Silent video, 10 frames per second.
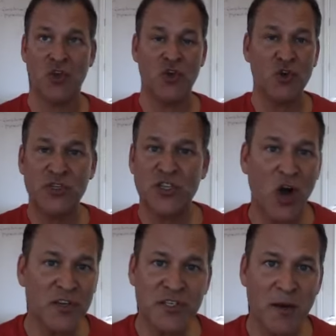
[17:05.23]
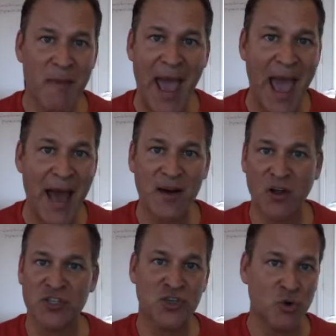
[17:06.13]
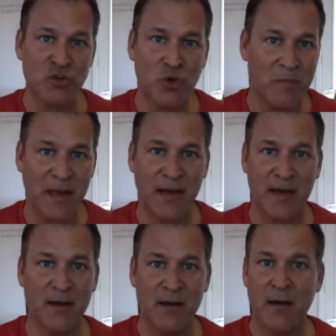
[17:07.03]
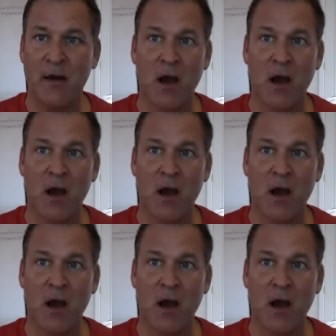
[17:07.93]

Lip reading: You saw some ad on social media